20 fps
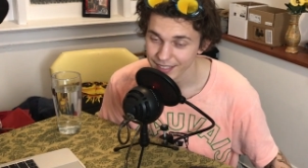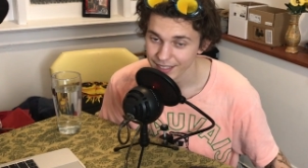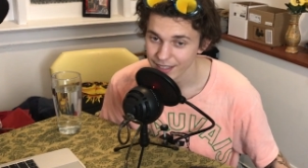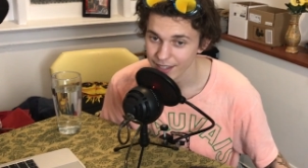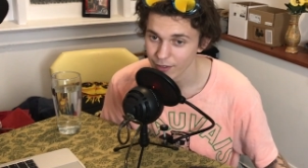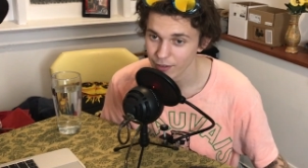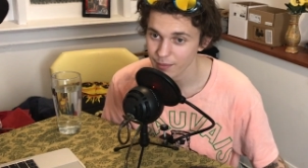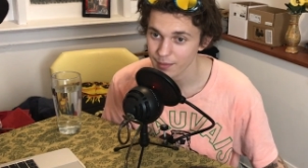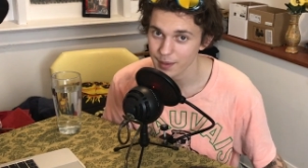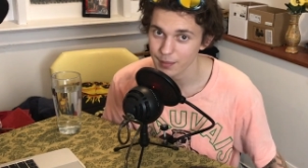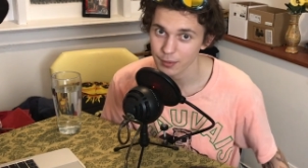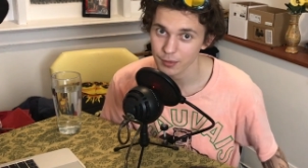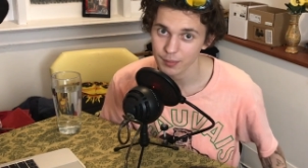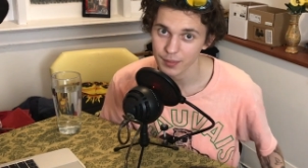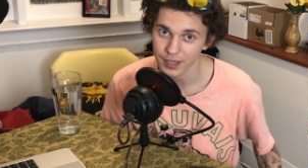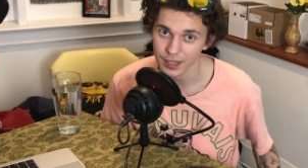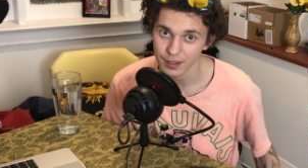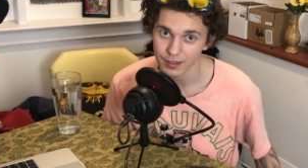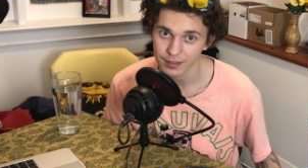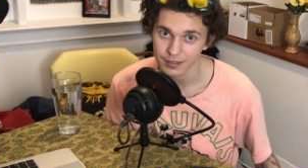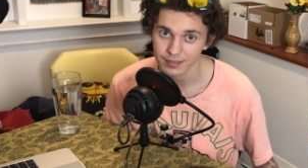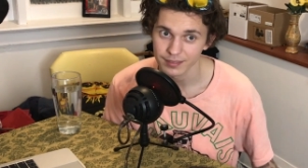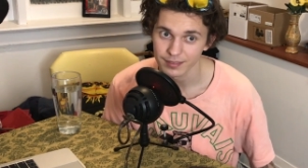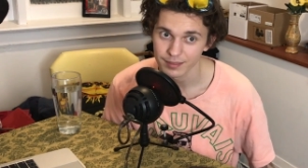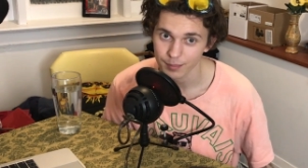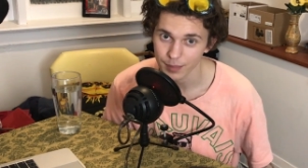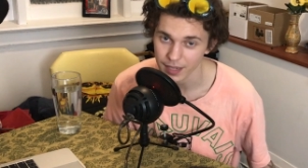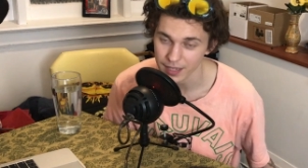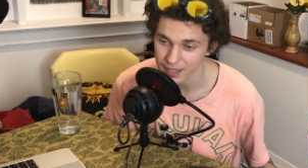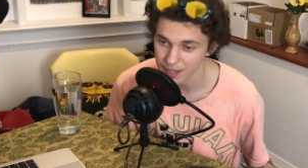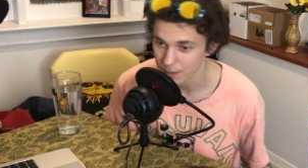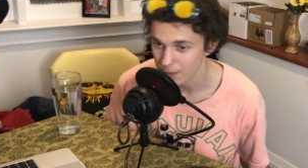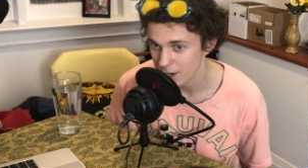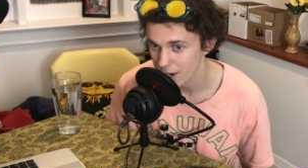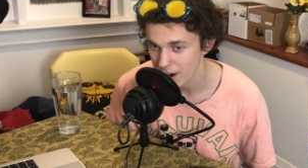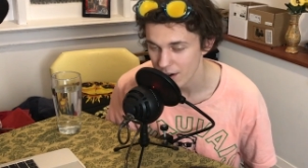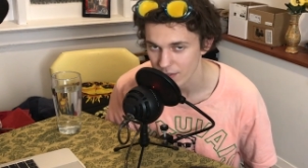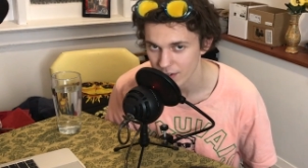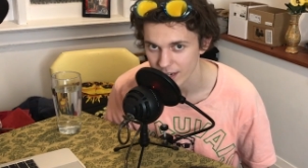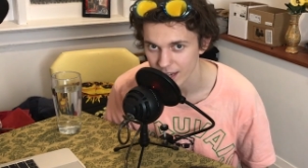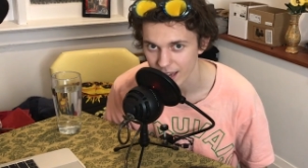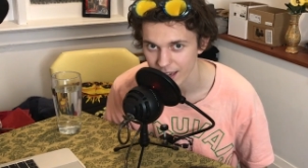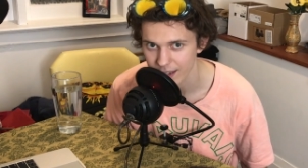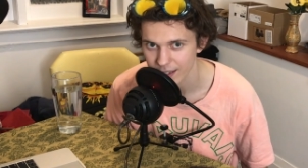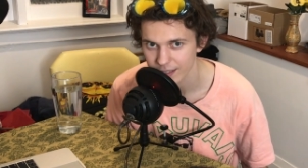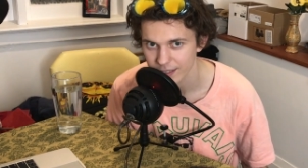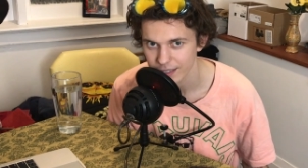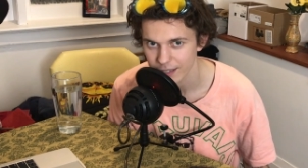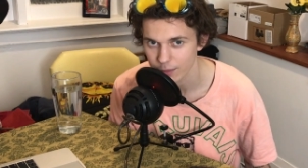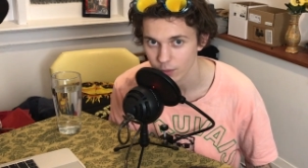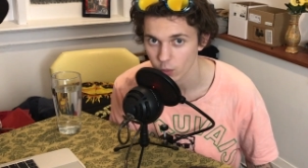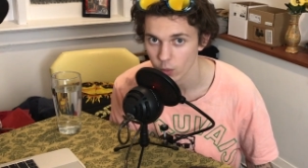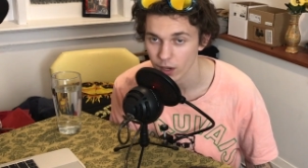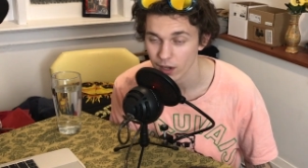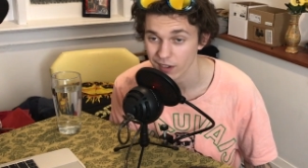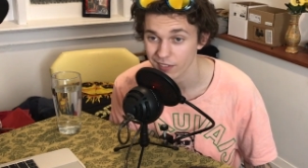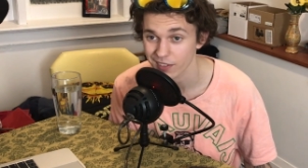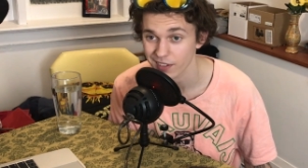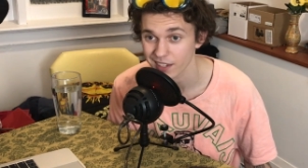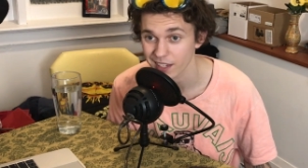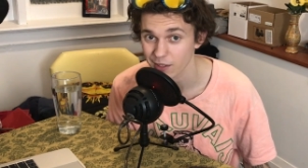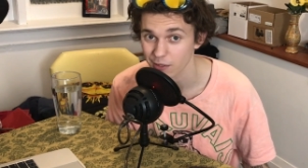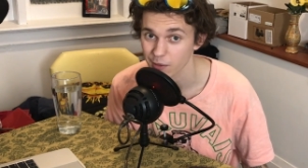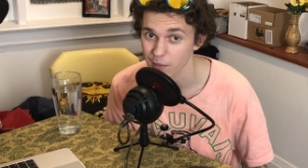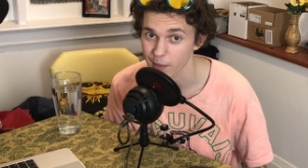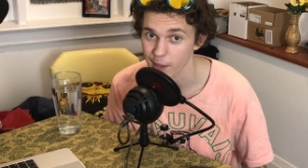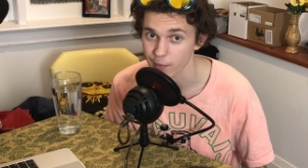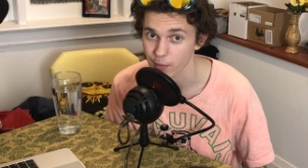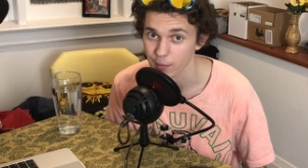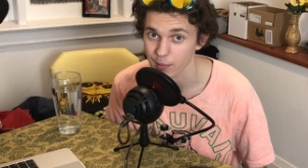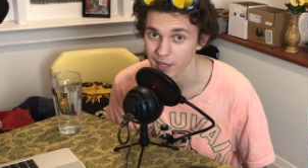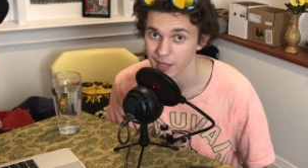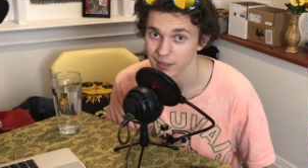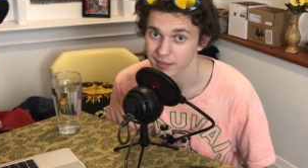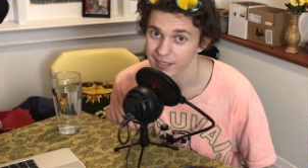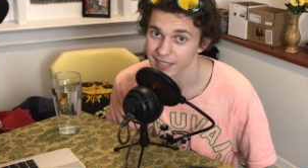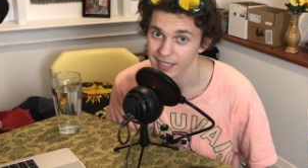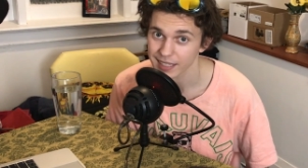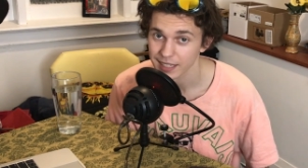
He remembered me because I'm here every day. It'd be weird if he didn't remember me.